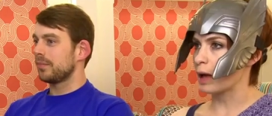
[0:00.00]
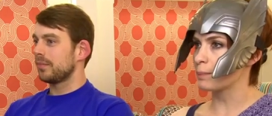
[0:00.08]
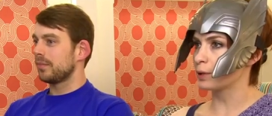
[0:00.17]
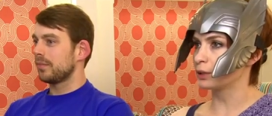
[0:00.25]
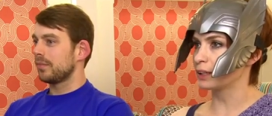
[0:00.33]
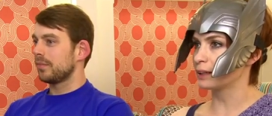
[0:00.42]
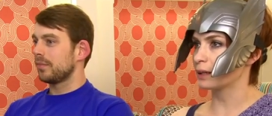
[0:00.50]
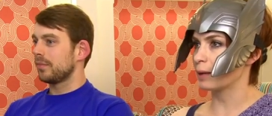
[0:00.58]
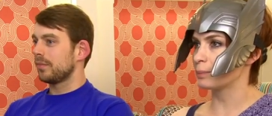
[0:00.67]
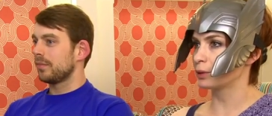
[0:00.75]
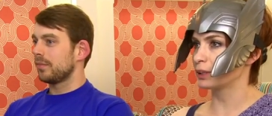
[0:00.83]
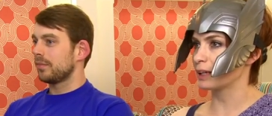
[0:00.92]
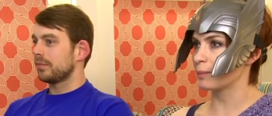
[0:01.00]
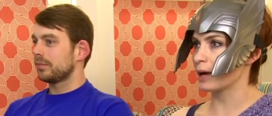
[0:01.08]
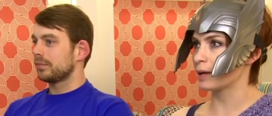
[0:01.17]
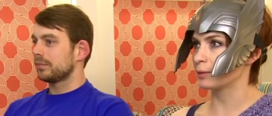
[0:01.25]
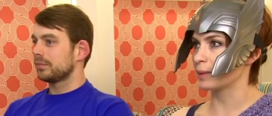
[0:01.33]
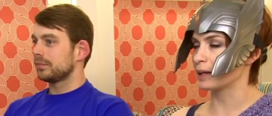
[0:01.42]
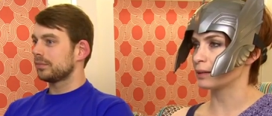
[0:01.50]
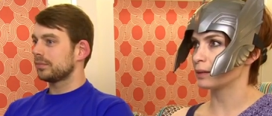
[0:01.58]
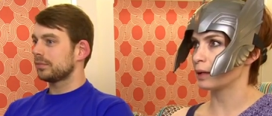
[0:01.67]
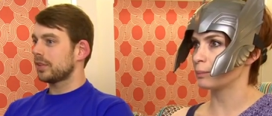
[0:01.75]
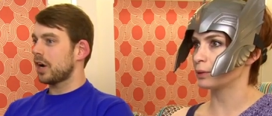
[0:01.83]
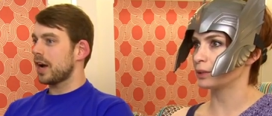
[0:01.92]
Speaker 1: I'm building, I'm building on my Iron Man.
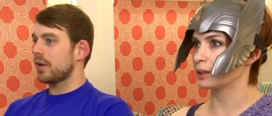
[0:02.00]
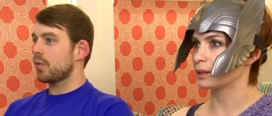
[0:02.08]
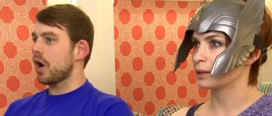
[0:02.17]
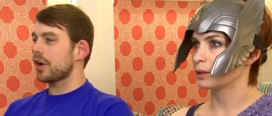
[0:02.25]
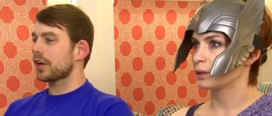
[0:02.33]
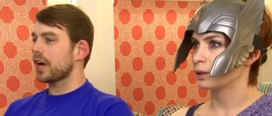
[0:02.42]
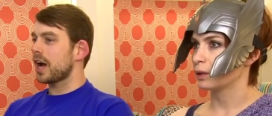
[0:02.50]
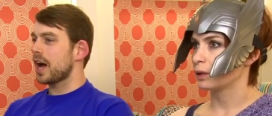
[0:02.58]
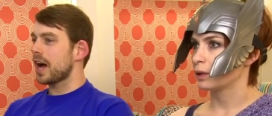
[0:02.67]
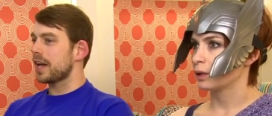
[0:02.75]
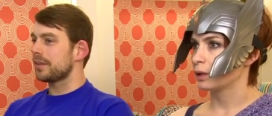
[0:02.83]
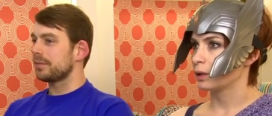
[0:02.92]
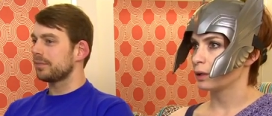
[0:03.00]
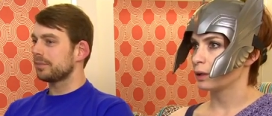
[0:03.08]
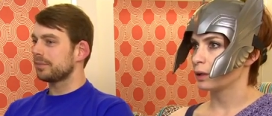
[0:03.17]
All
Speaker 2: right, water gun.